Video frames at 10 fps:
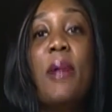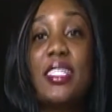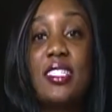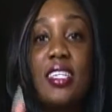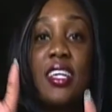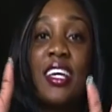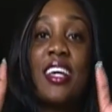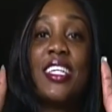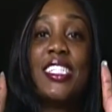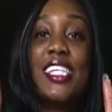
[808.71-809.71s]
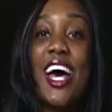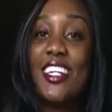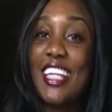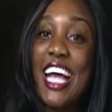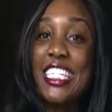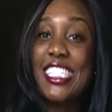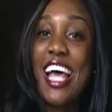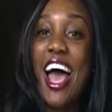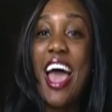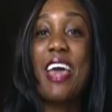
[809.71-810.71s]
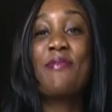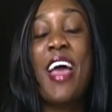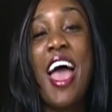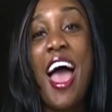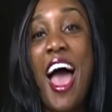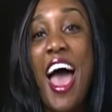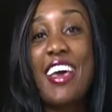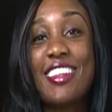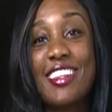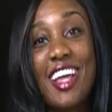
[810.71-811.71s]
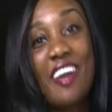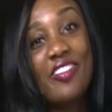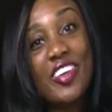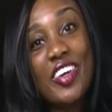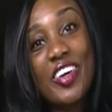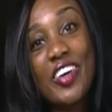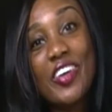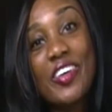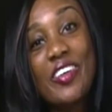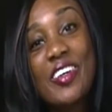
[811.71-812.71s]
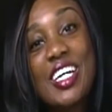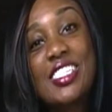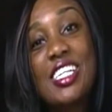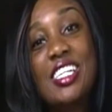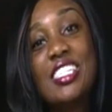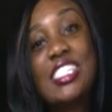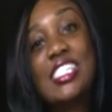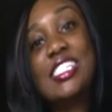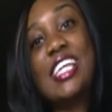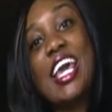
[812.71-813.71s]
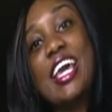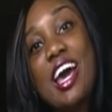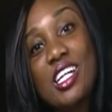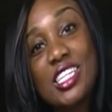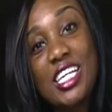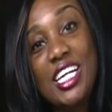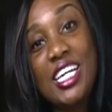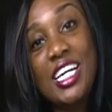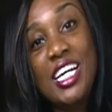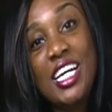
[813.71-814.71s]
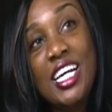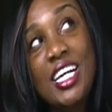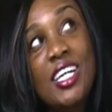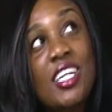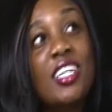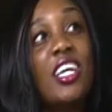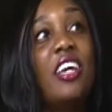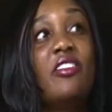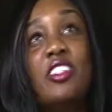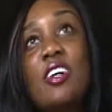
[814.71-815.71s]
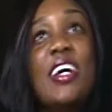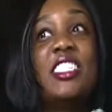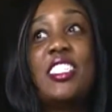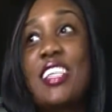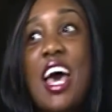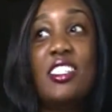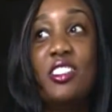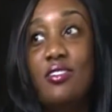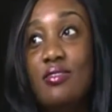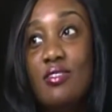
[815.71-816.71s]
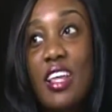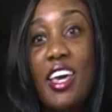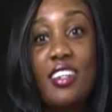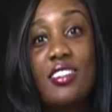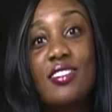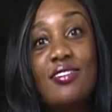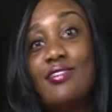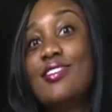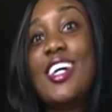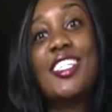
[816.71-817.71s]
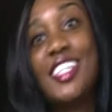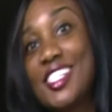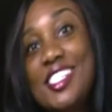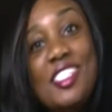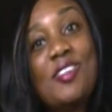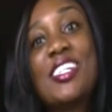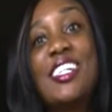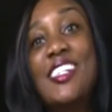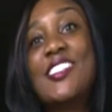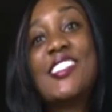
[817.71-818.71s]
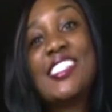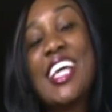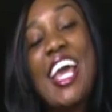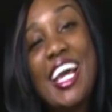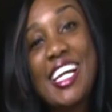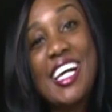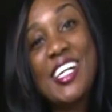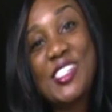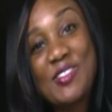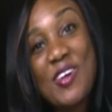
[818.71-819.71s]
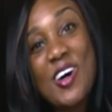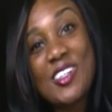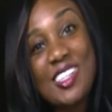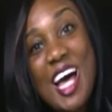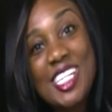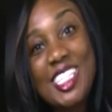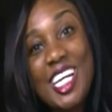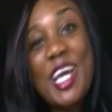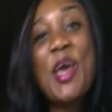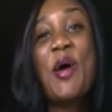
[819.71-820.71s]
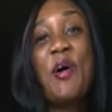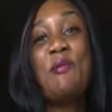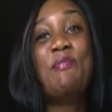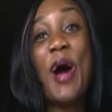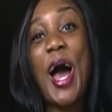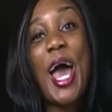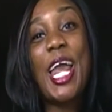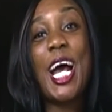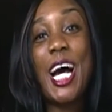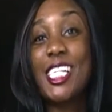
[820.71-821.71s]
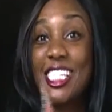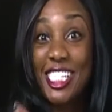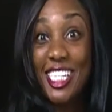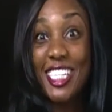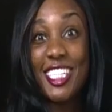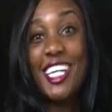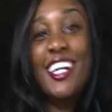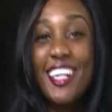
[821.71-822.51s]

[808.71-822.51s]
But till next time, I love you. Continue to stay healthy, even though I just had like a dozen donut holes and a small kolache, but still,